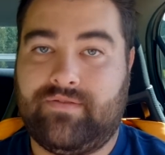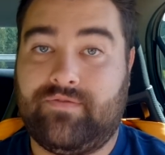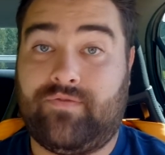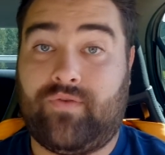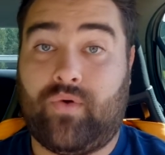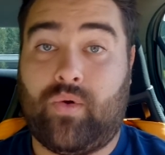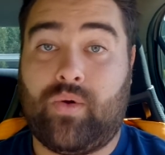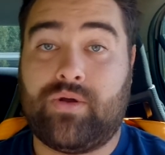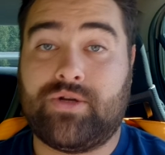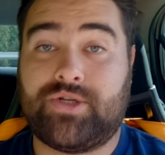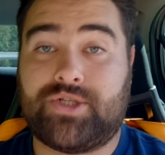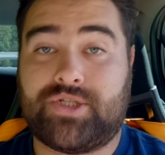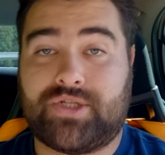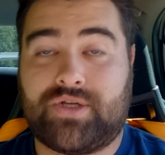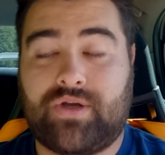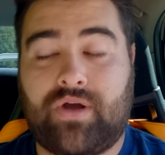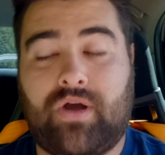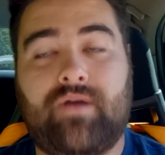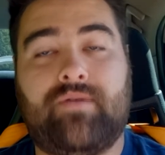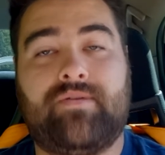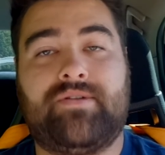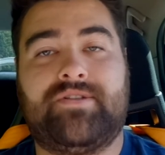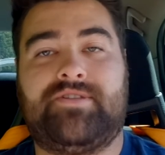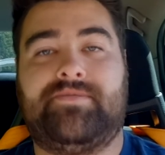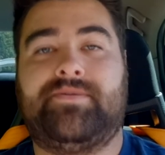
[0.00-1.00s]
Forged
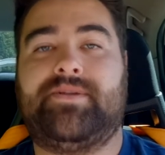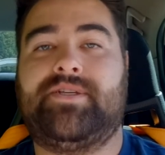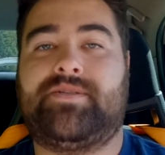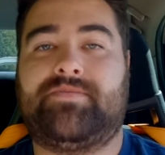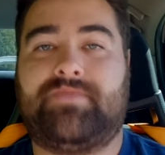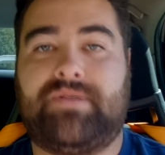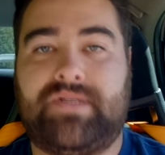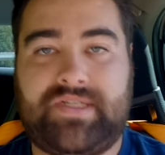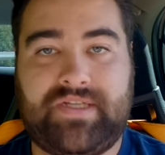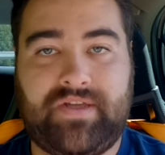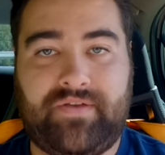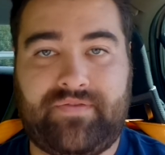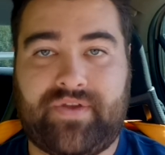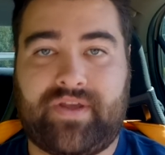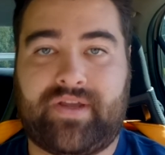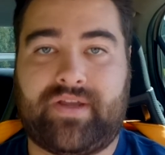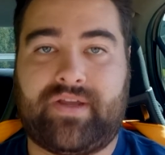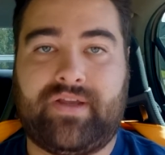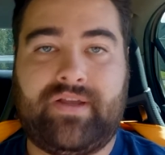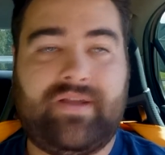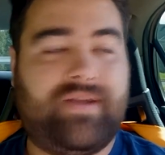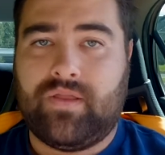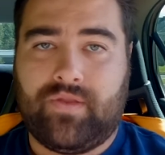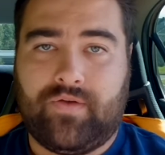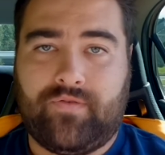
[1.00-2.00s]
carbon to be
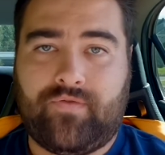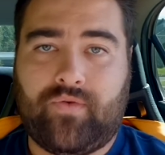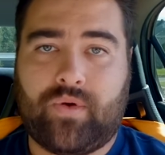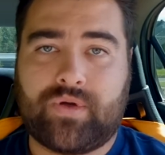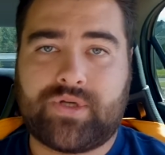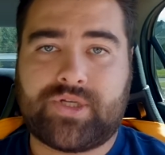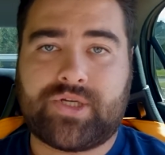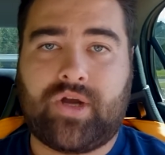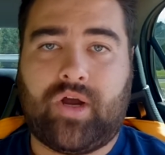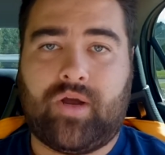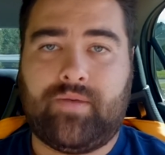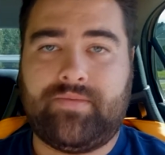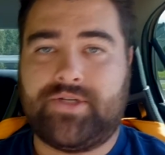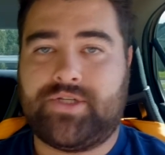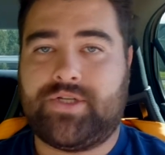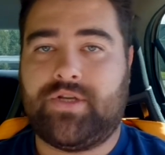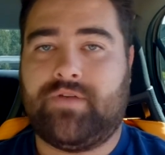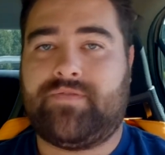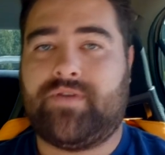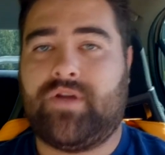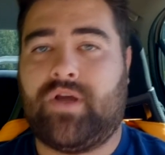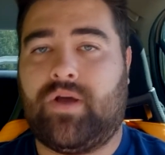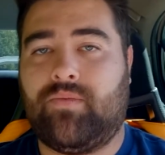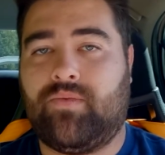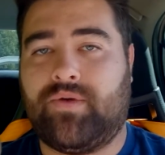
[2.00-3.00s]
specific. The forged carbon
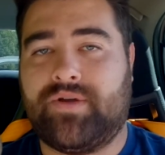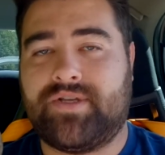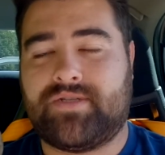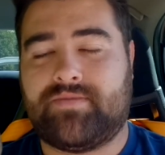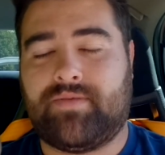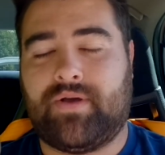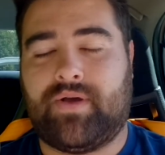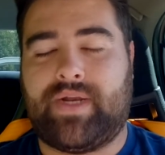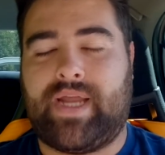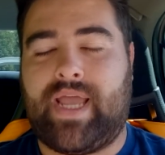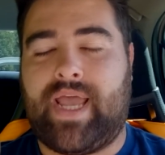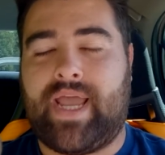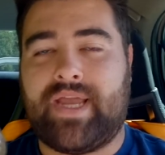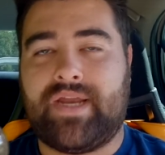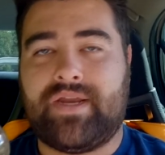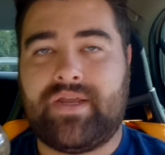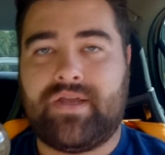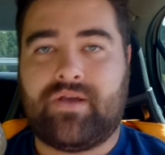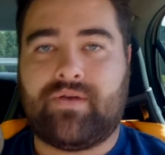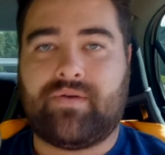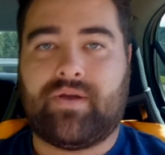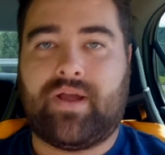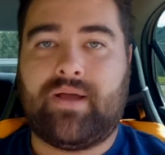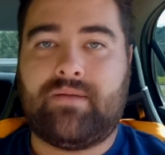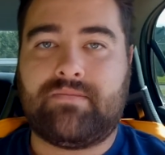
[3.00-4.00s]
shift knob weighs about 80
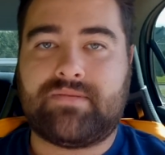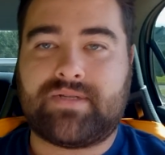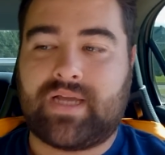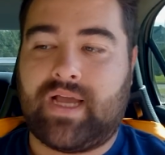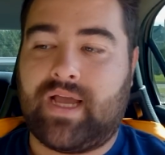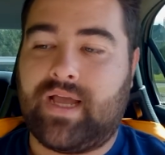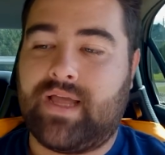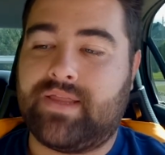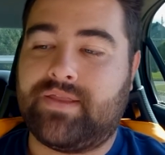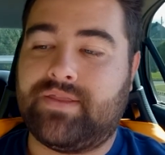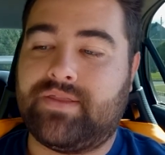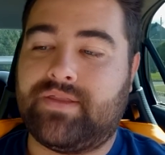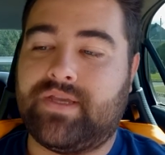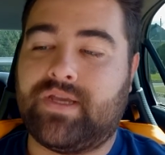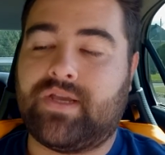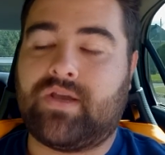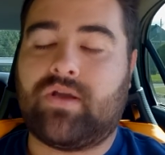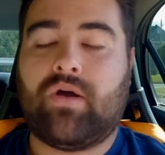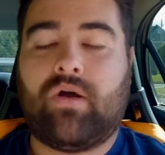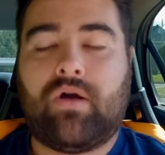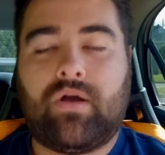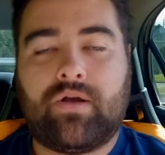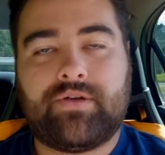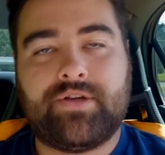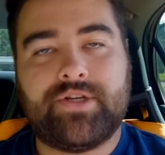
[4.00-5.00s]
grams and the
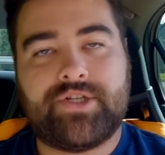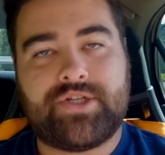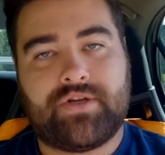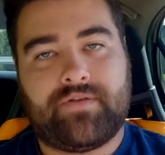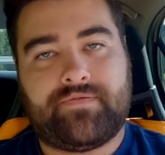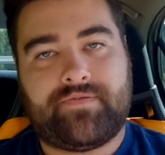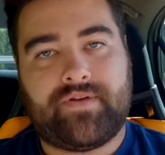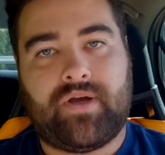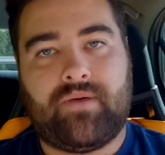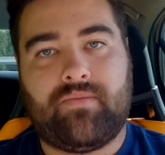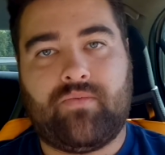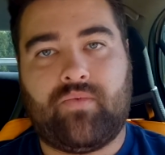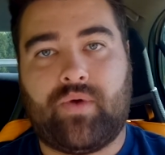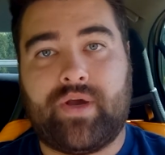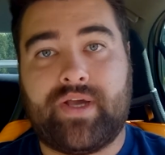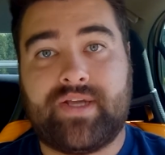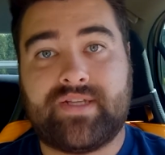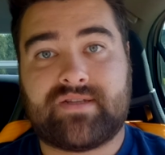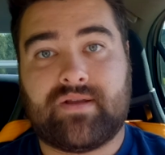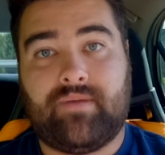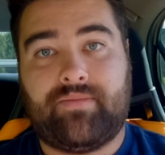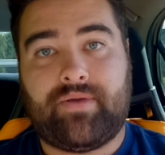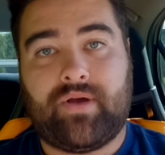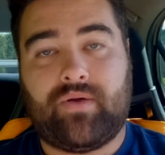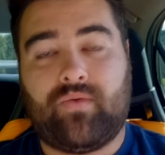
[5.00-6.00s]
concrete shift knob
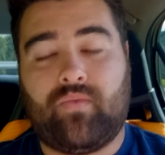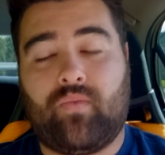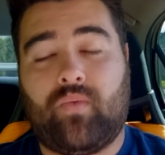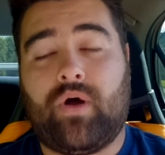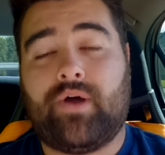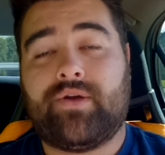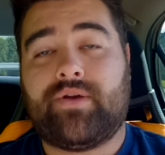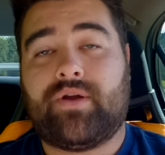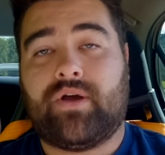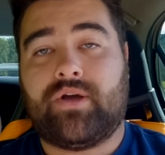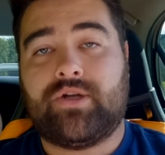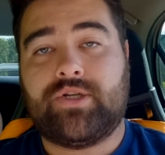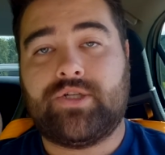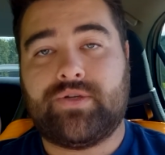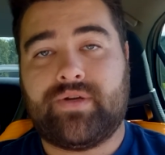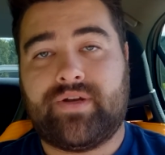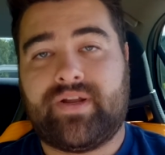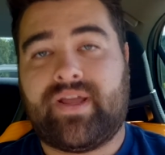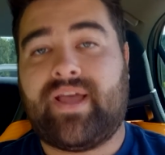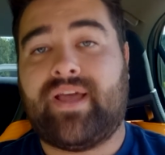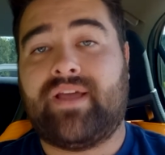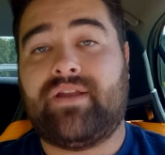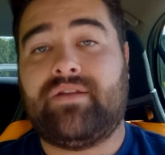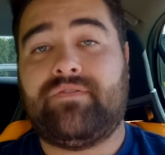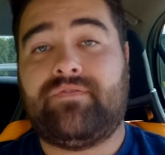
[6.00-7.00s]
weighs about
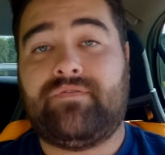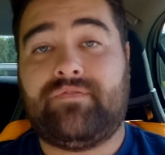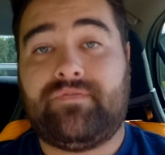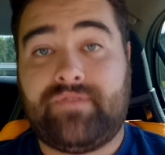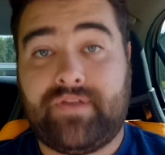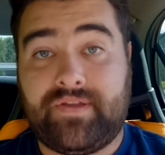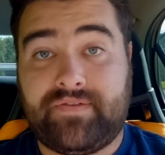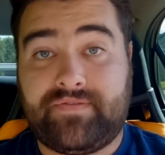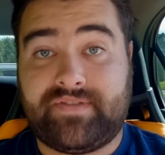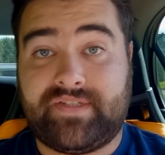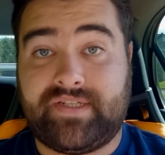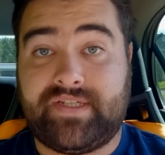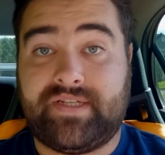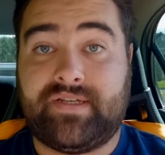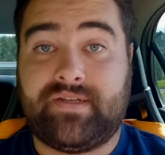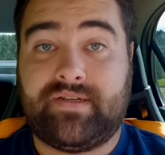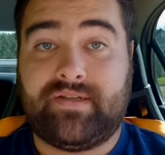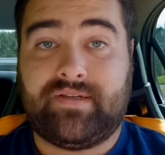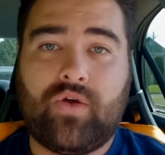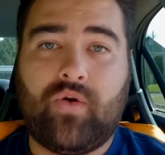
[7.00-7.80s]
150.